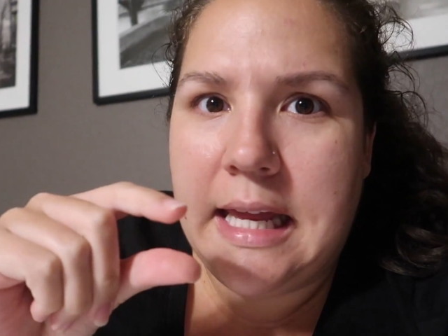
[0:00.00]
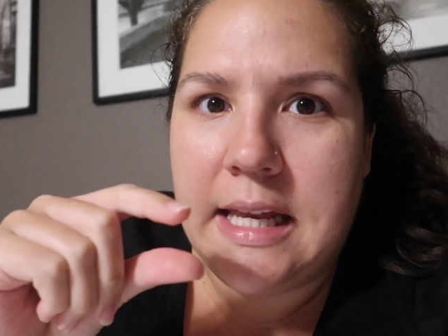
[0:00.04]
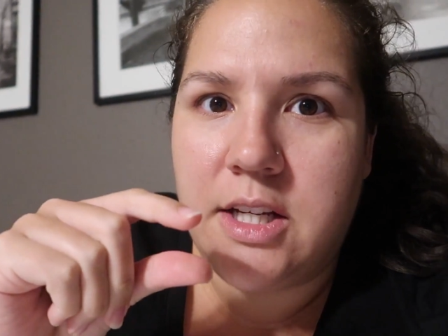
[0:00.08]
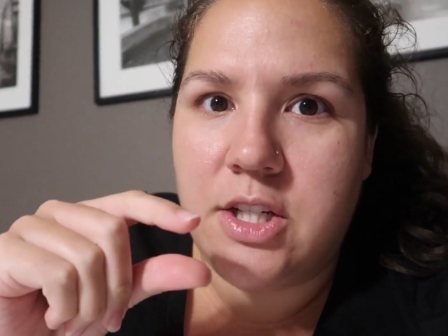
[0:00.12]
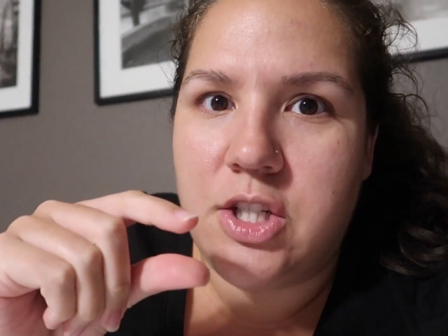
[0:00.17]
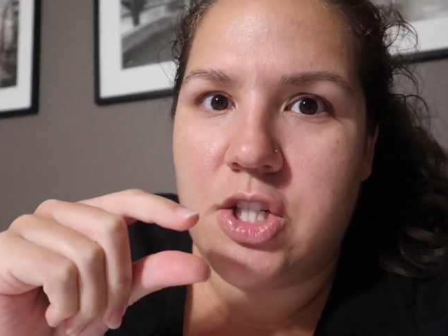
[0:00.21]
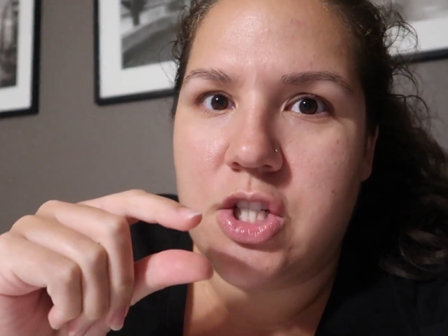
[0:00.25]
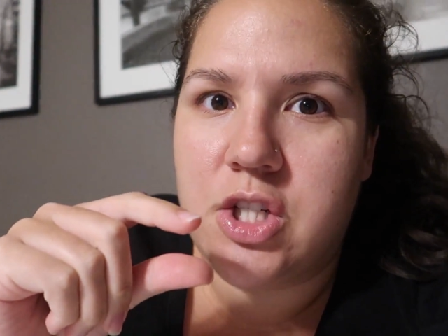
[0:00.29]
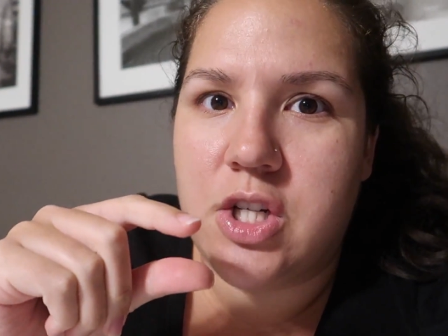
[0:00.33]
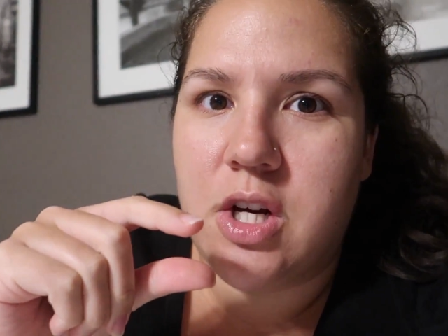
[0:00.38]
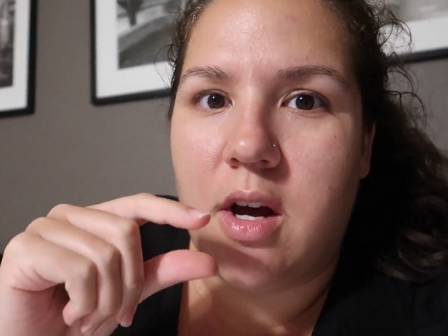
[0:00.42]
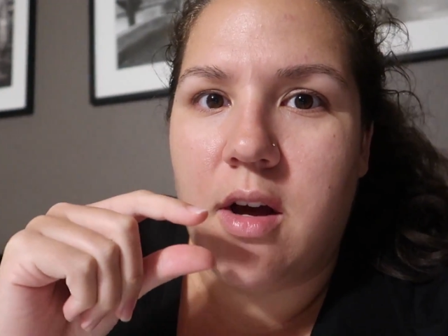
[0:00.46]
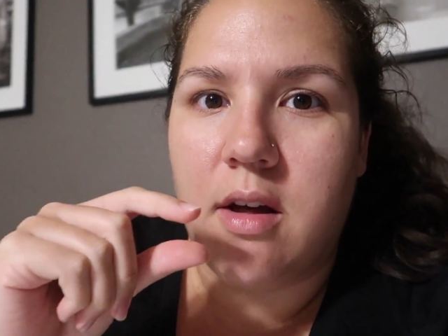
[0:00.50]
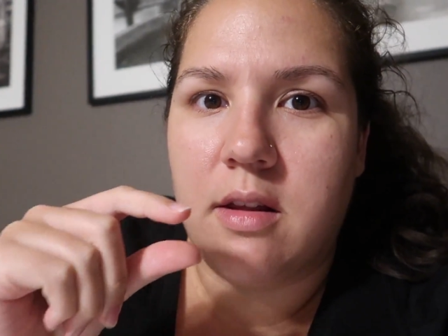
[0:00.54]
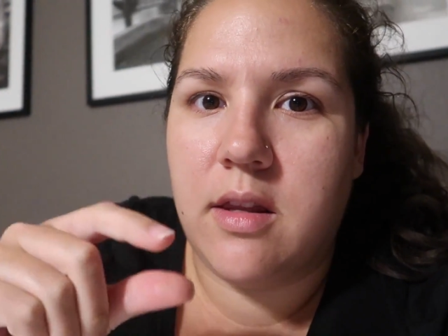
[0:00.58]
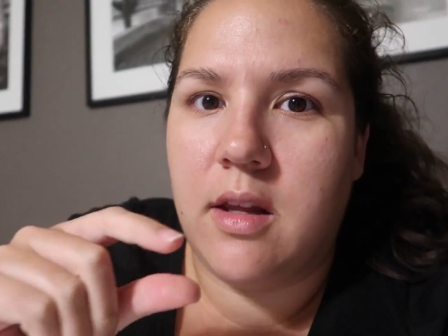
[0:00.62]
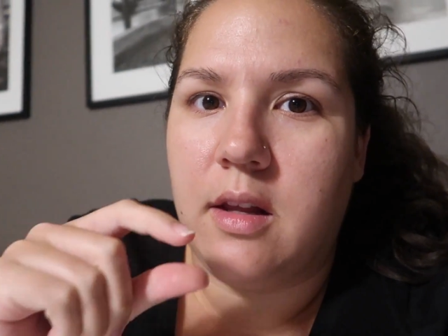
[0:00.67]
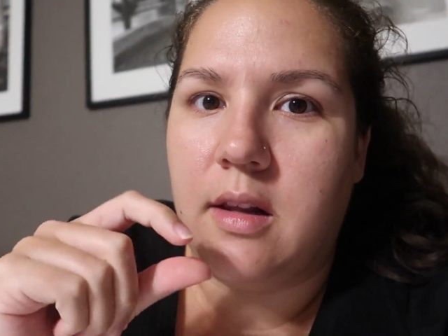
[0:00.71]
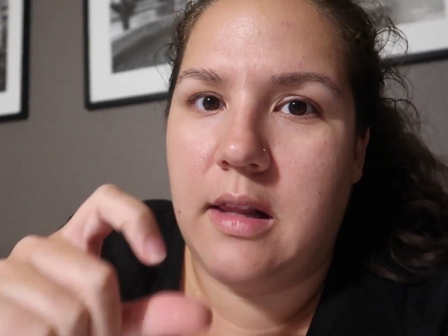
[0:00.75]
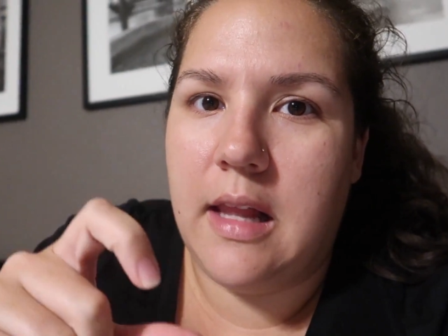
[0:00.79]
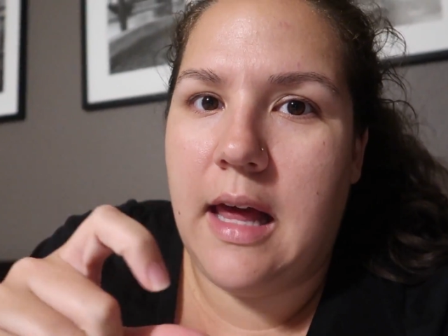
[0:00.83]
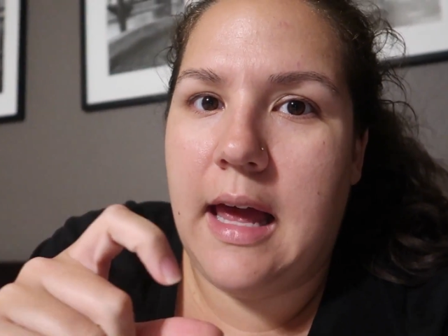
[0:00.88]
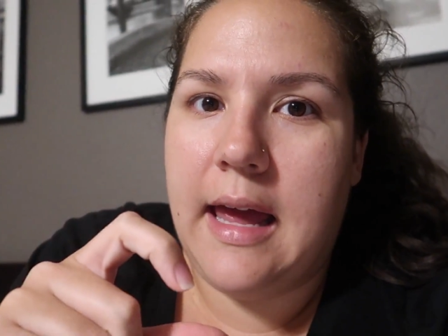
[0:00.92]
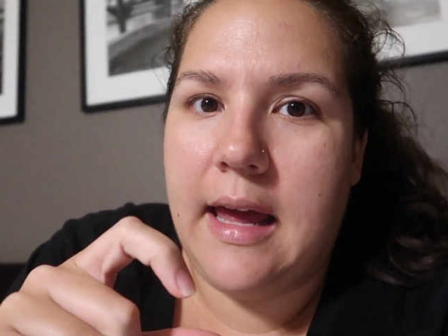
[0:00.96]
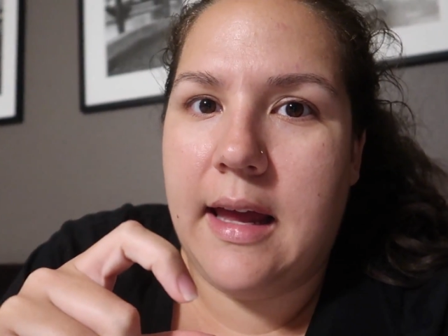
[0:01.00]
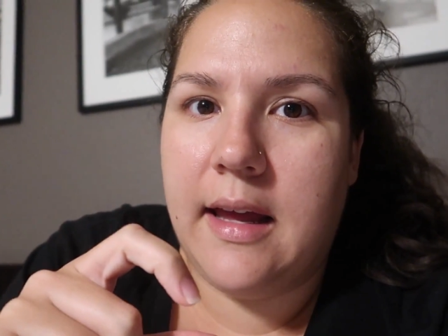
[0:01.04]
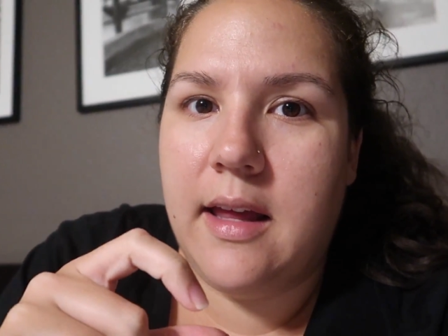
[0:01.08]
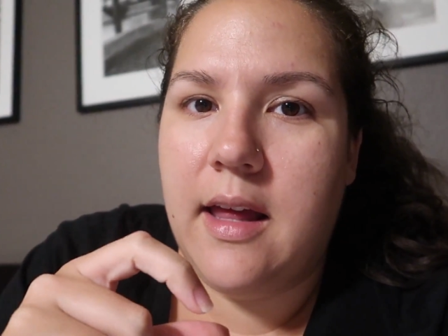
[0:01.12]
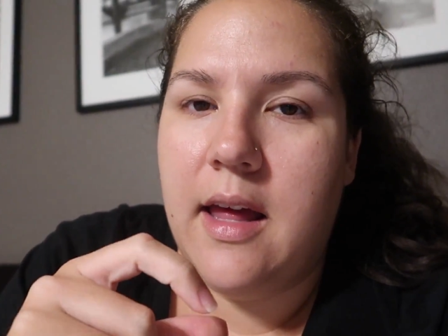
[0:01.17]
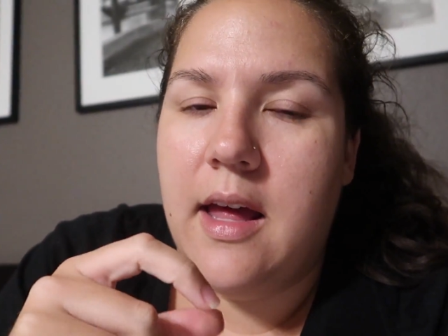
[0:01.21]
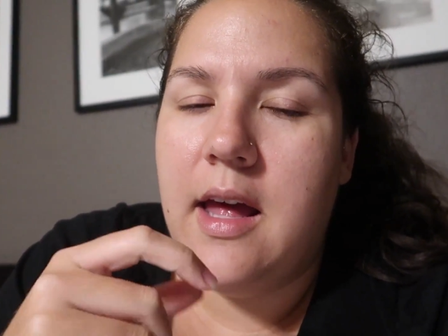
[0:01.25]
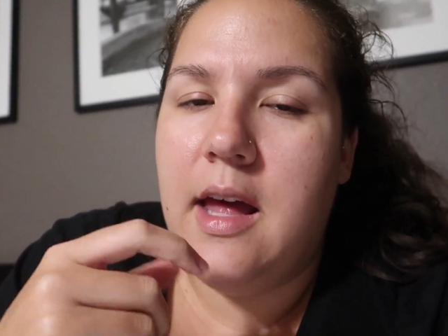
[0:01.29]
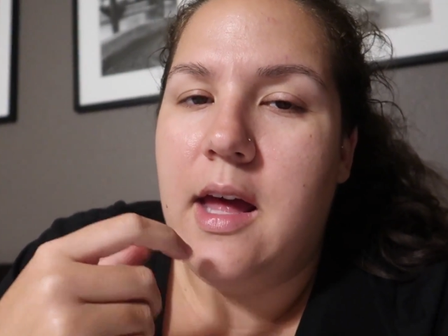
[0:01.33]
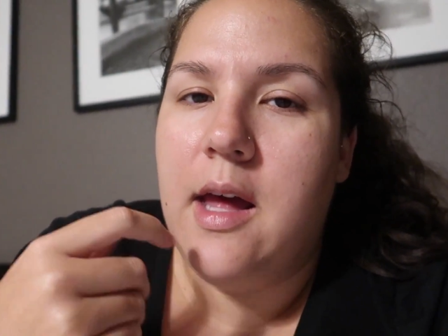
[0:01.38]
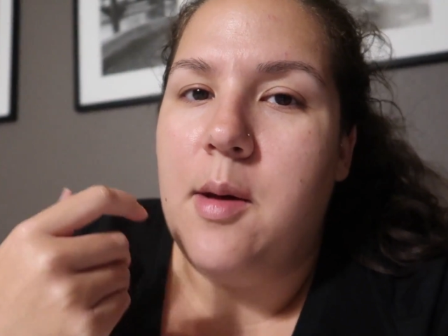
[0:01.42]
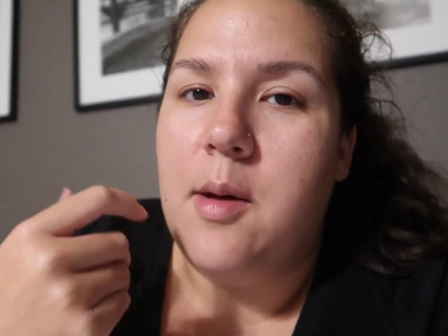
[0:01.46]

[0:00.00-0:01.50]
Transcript: inch on the leg.